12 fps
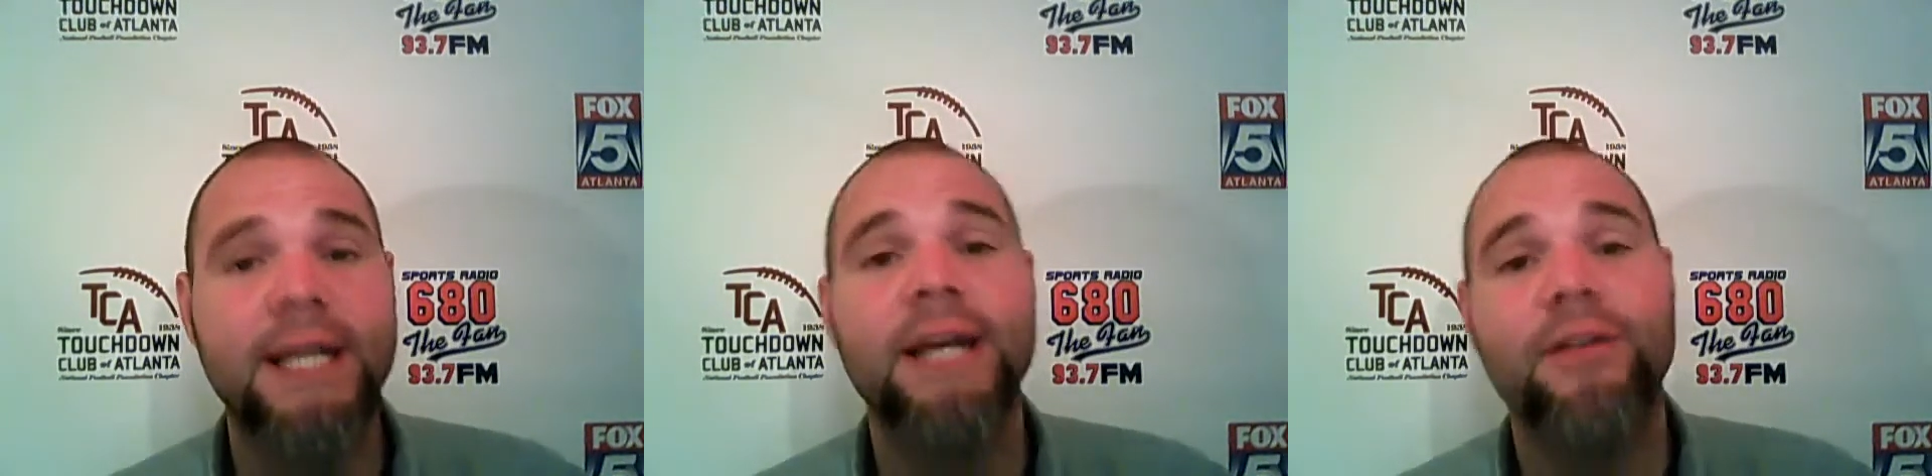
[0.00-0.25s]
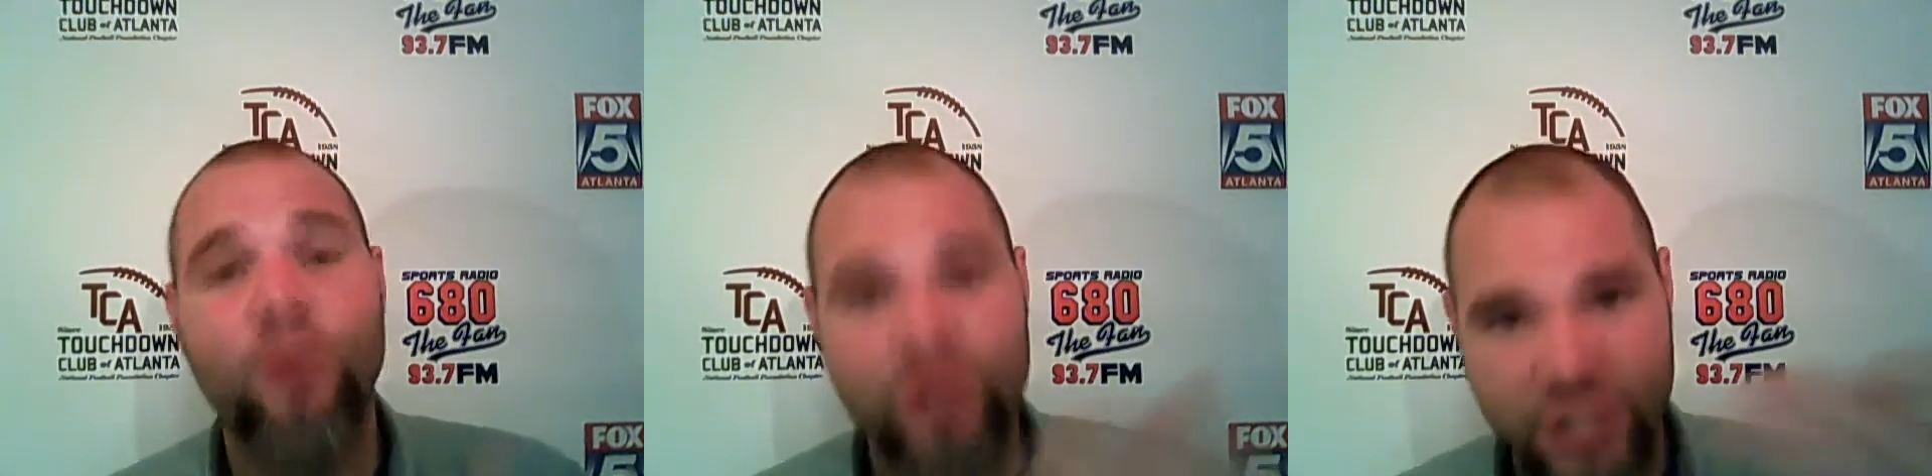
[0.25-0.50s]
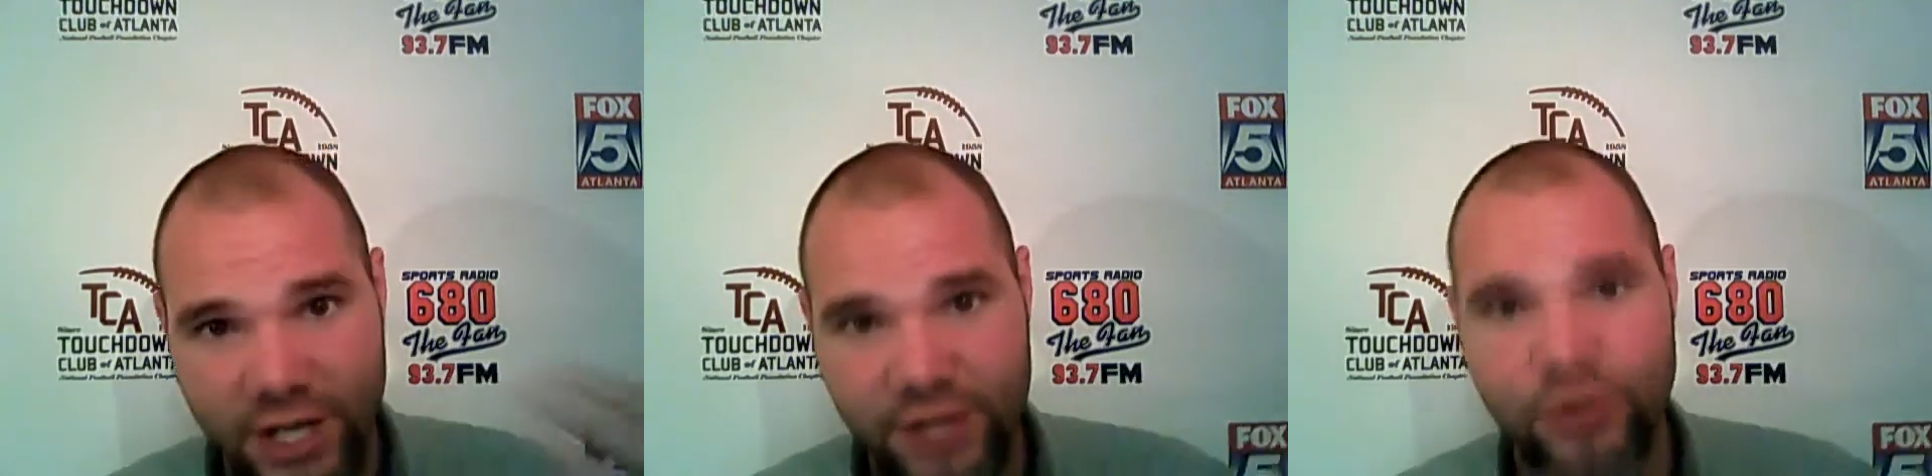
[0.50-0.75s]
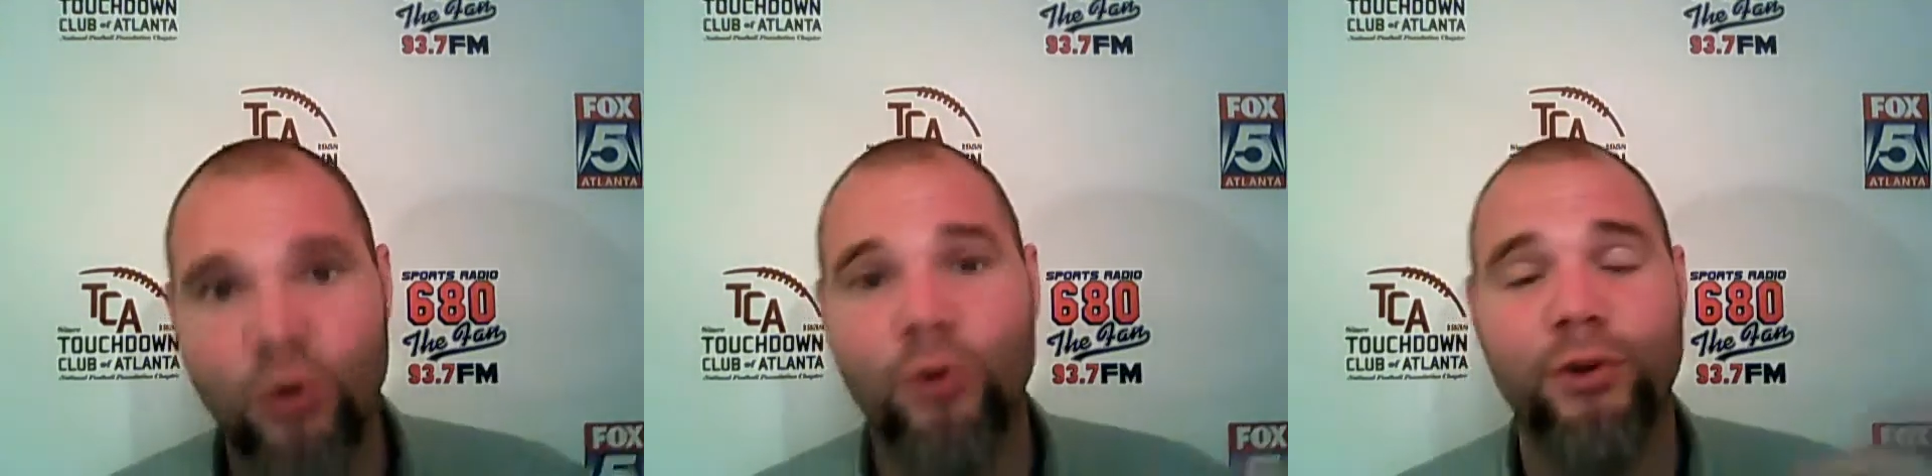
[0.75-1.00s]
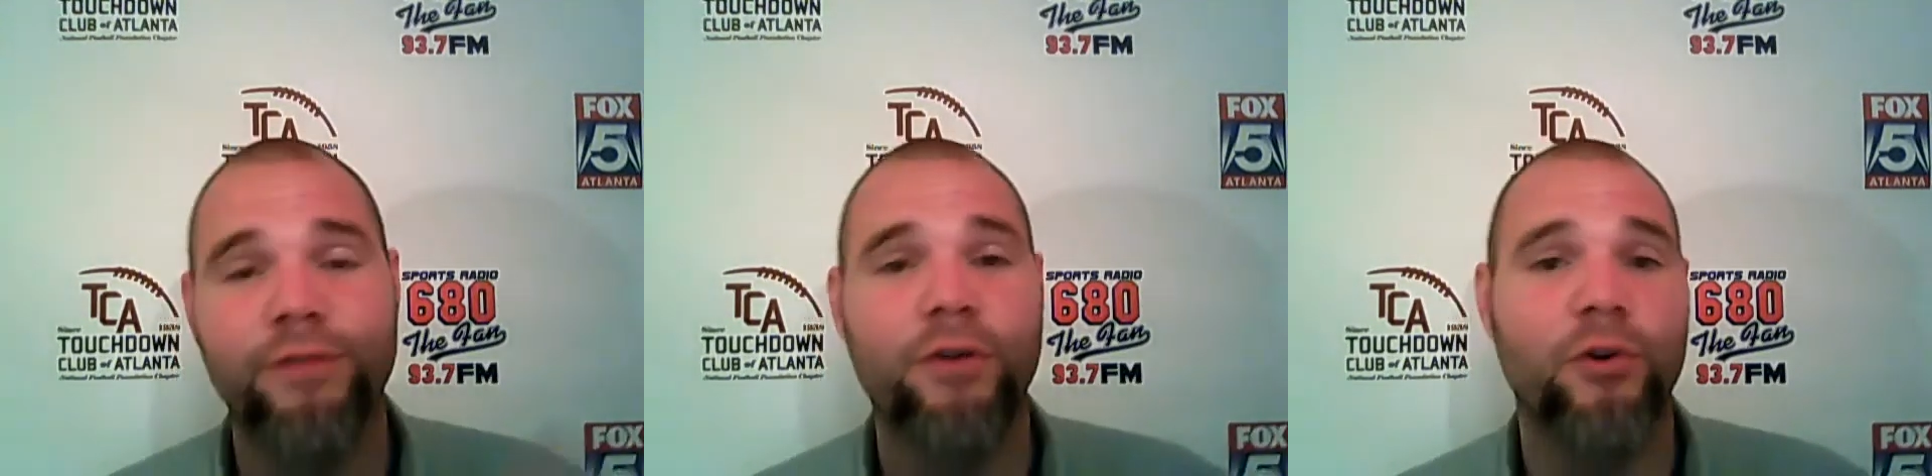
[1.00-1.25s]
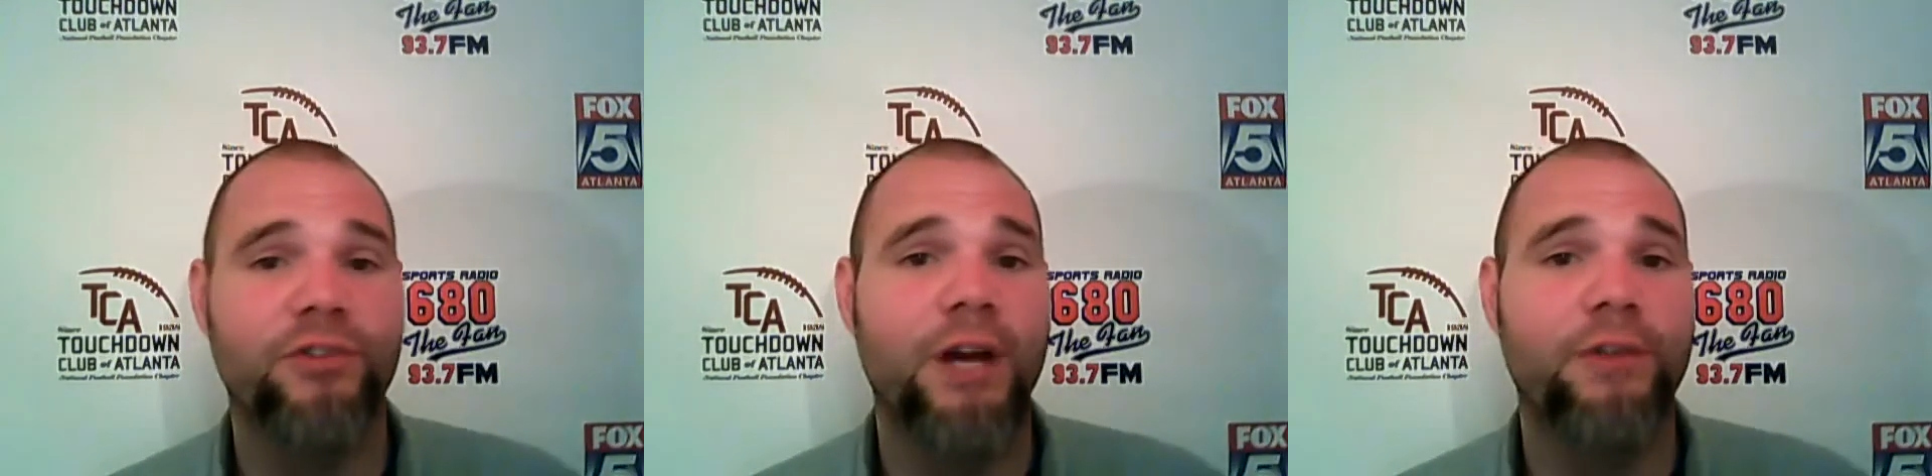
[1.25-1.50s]
Of course, a lot of you older
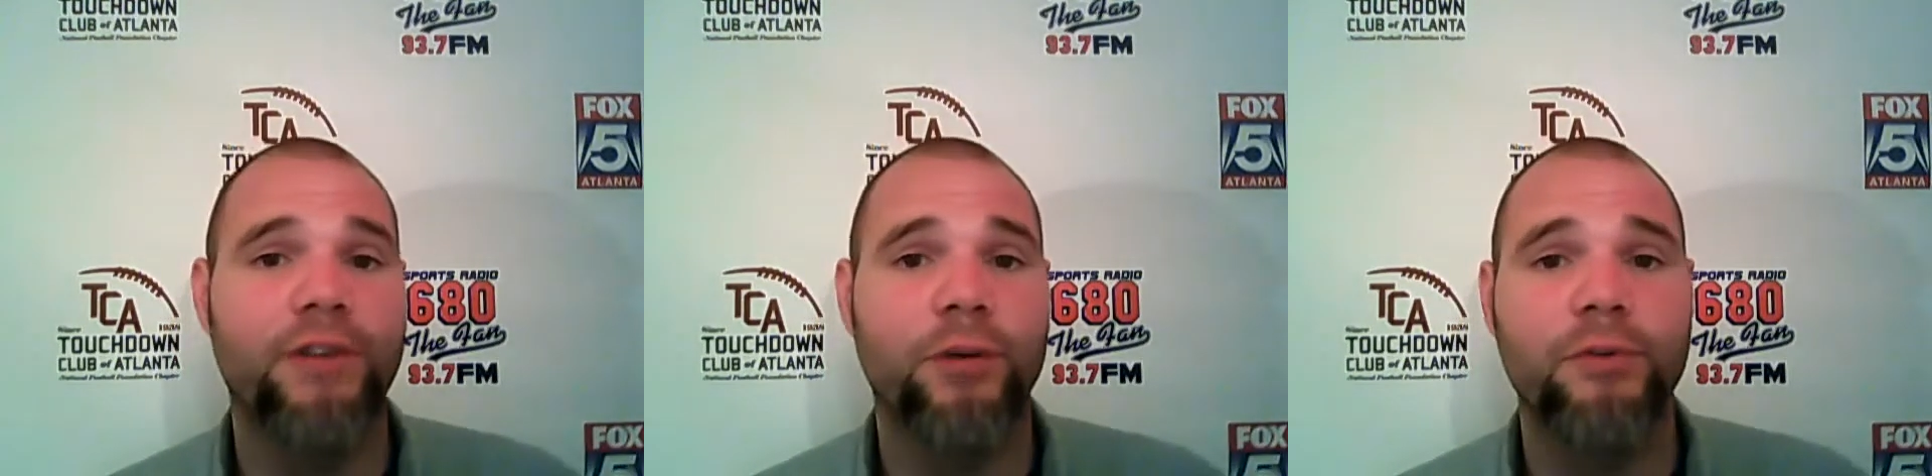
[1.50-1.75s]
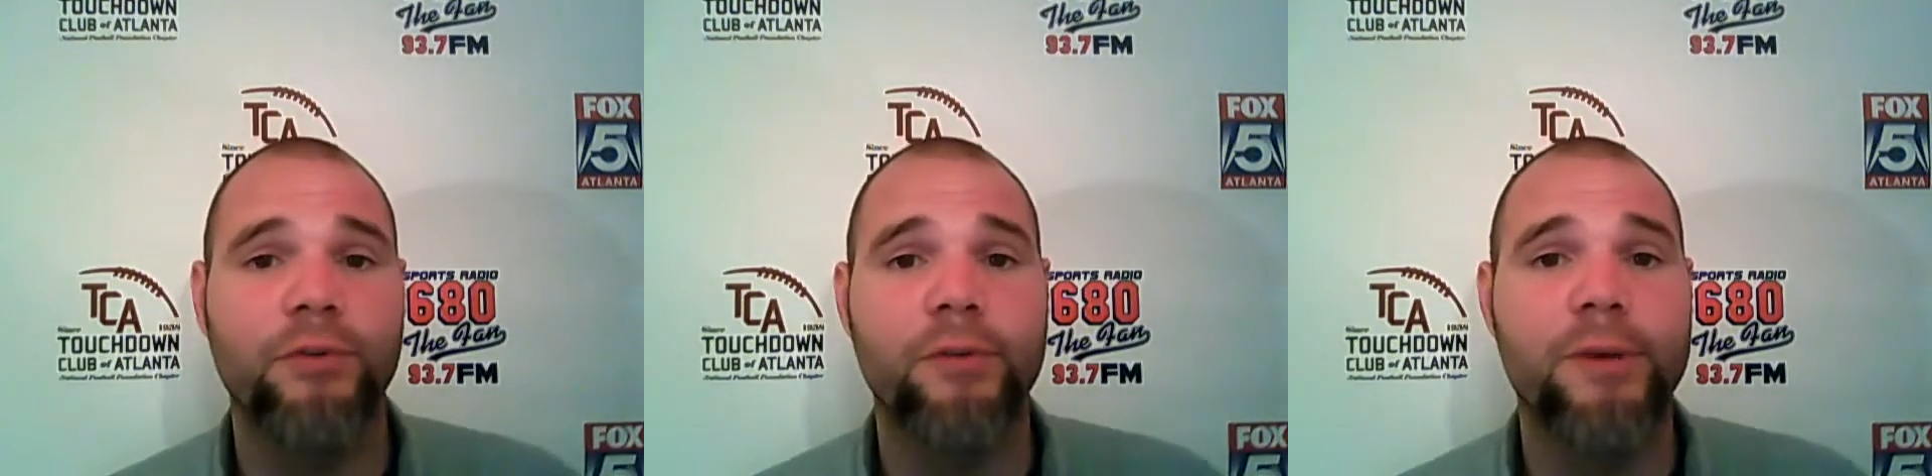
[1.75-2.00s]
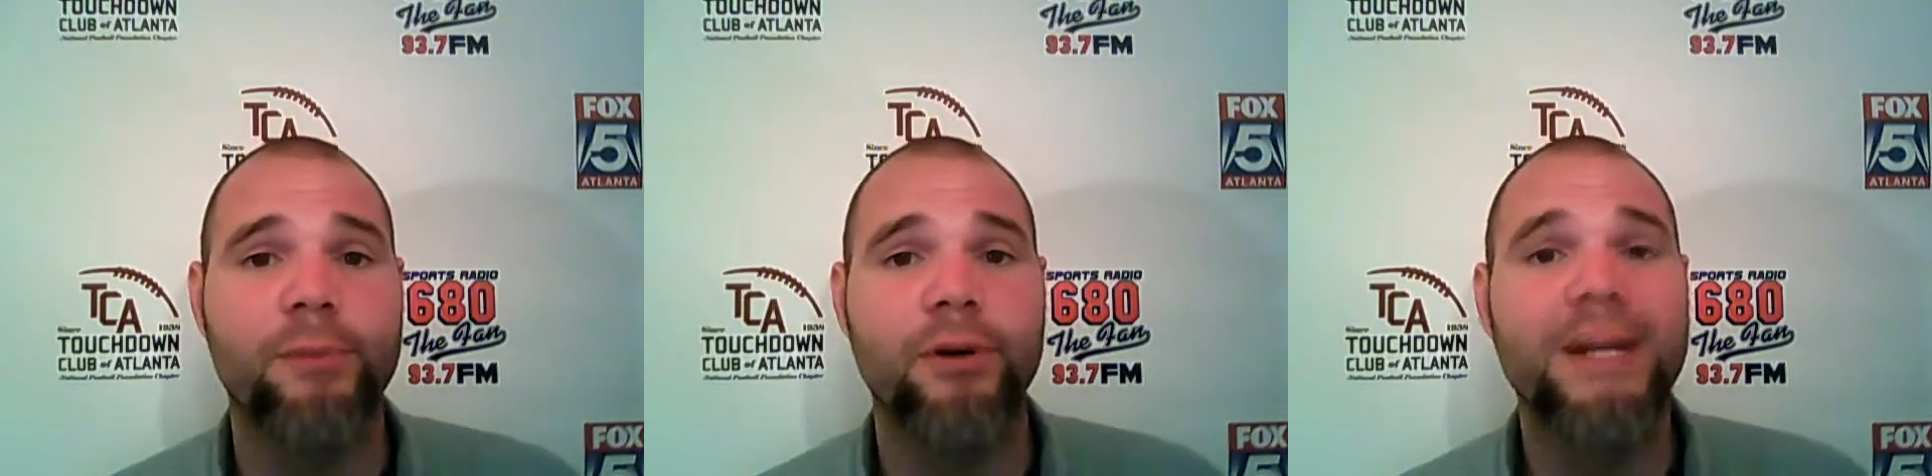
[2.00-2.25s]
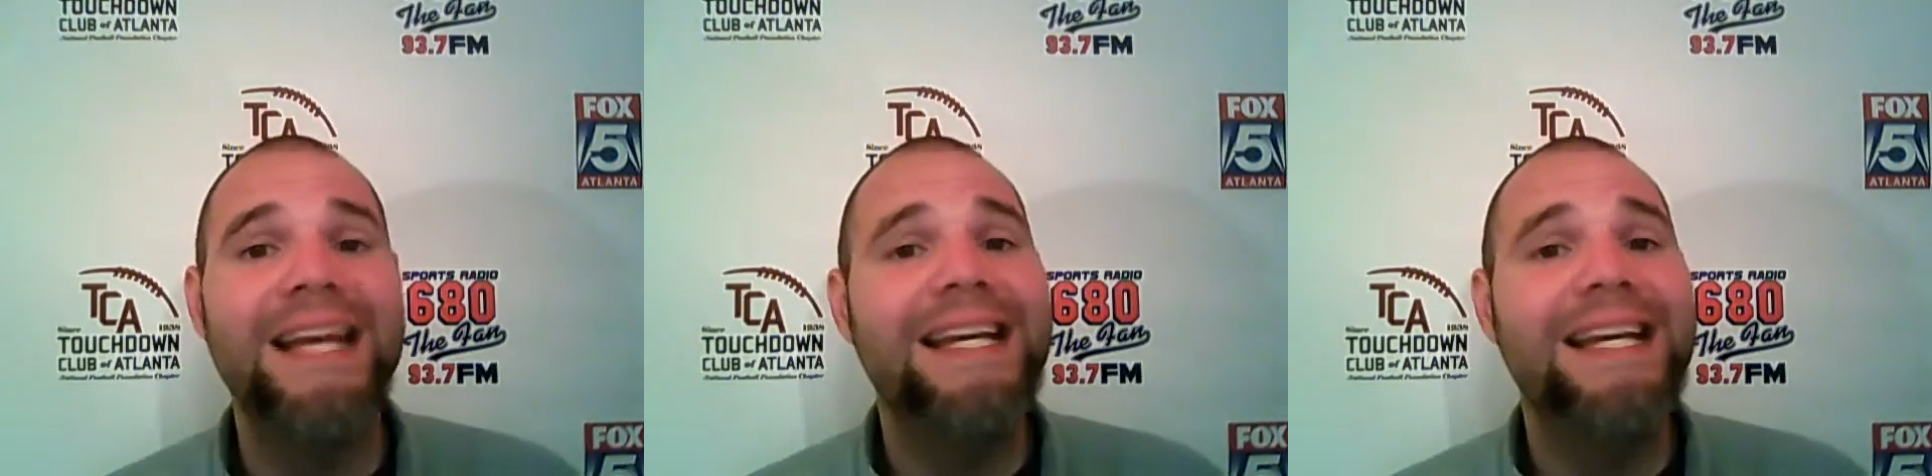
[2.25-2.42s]
folks out there will remember.